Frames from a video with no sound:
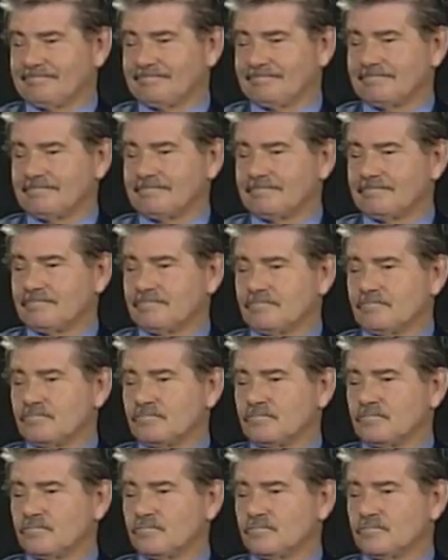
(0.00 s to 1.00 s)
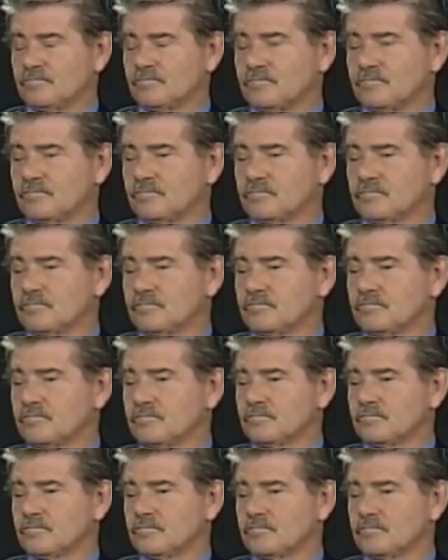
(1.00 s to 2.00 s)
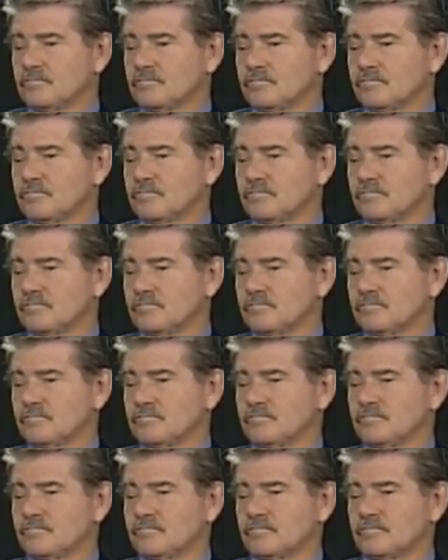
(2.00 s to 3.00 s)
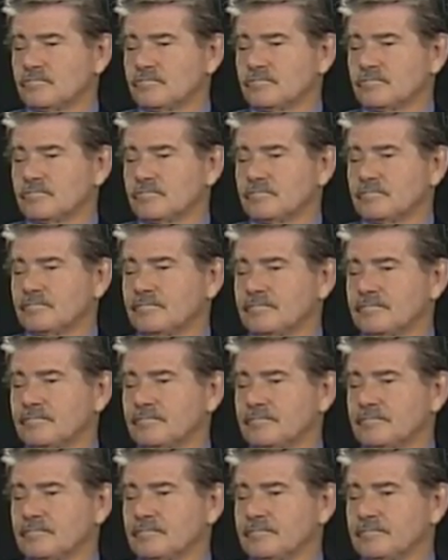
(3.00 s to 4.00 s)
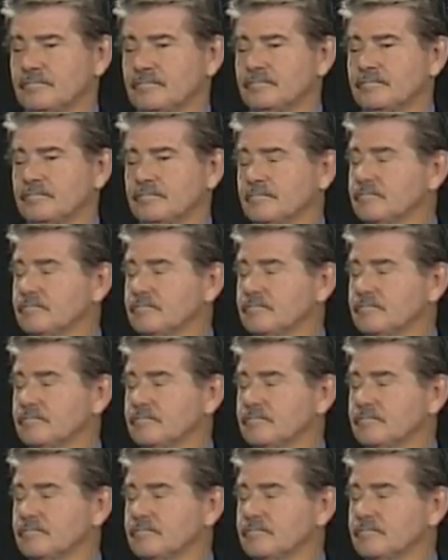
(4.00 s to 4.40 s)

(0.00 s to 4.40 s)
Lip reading: This person isn't speaking.